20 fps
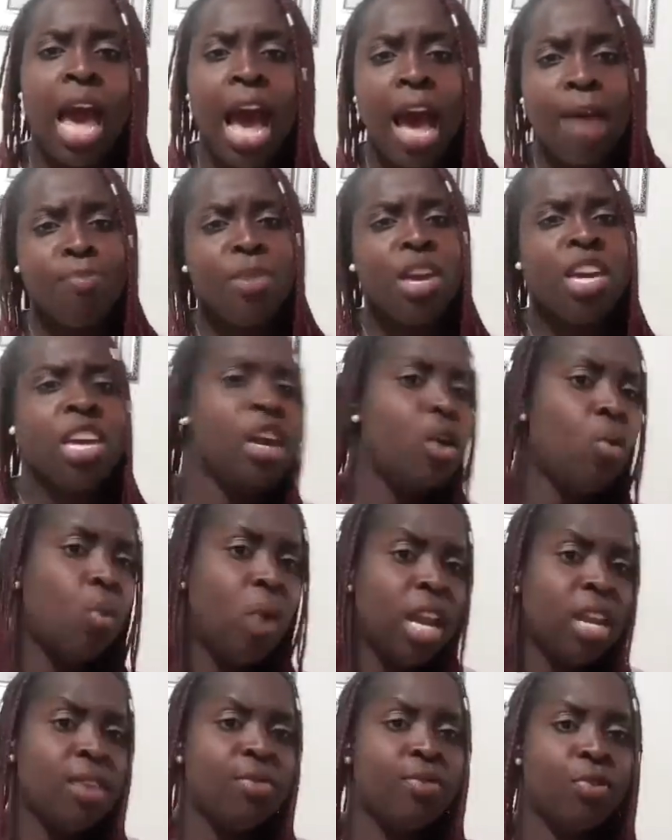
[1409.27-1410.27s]
I've been here
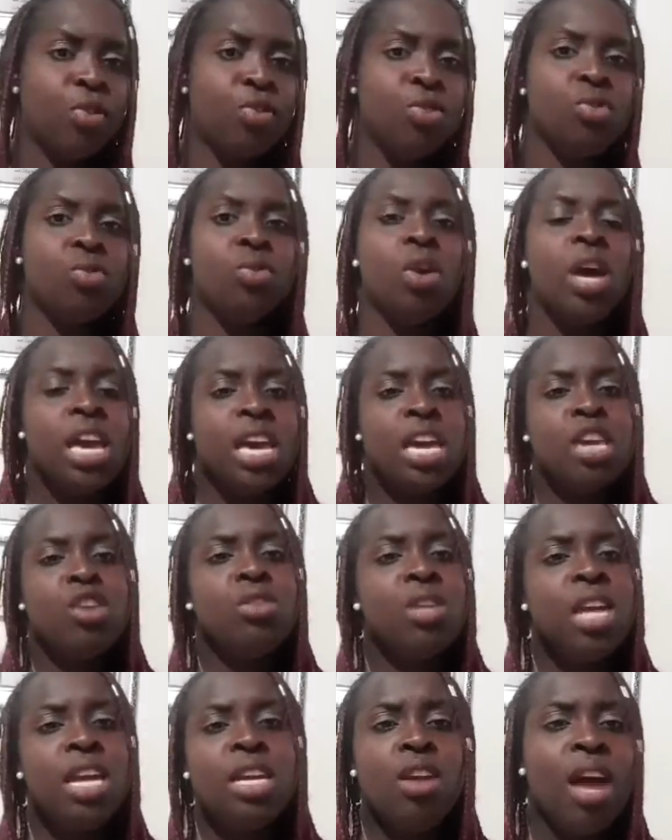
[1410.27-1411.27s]
waiting for you, and you
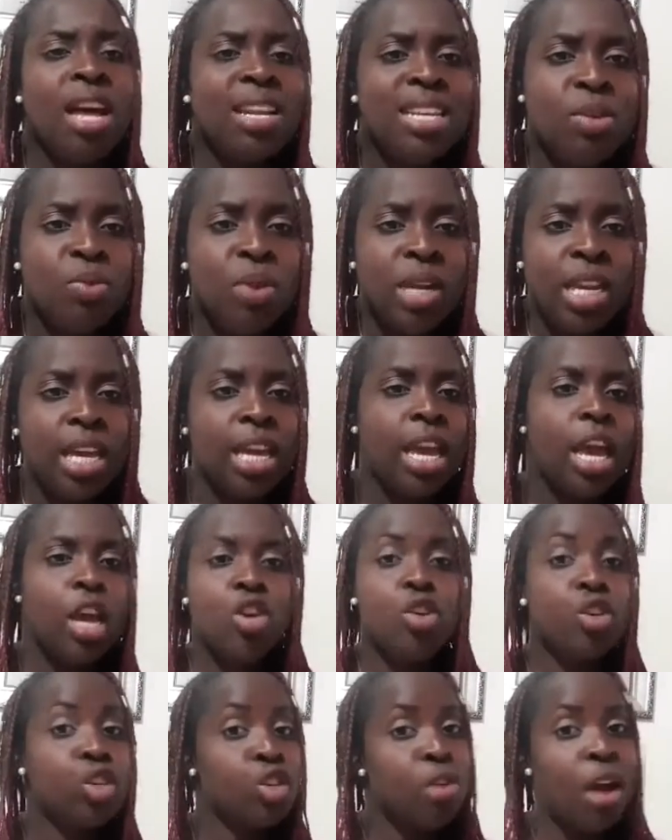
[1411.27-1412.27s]
did nothing with it.
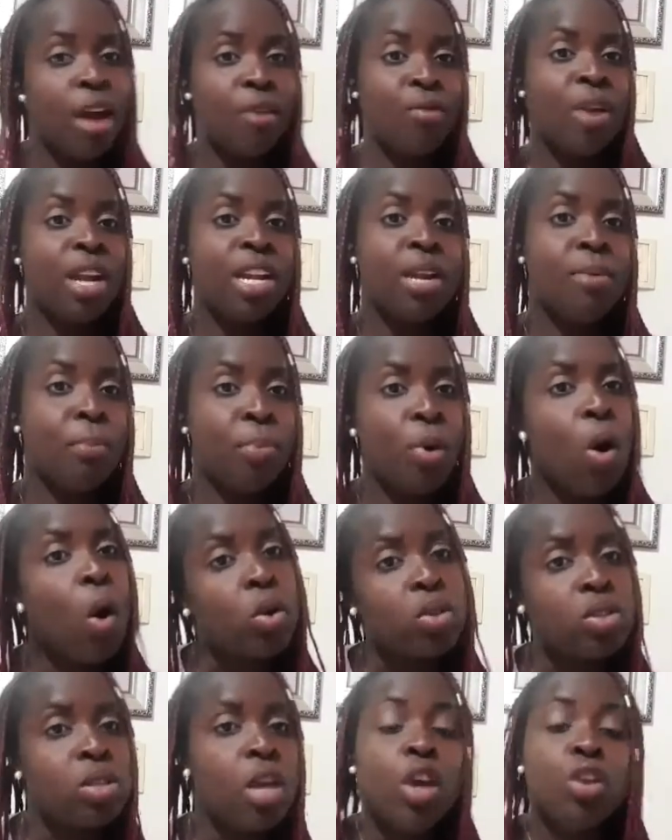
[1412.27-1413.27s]
You should have written
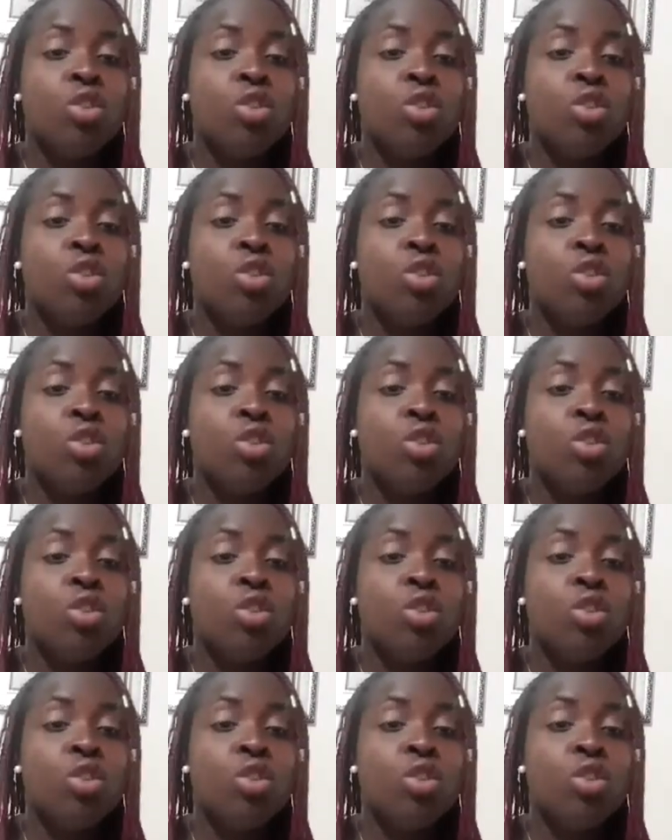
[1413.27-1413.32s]
books.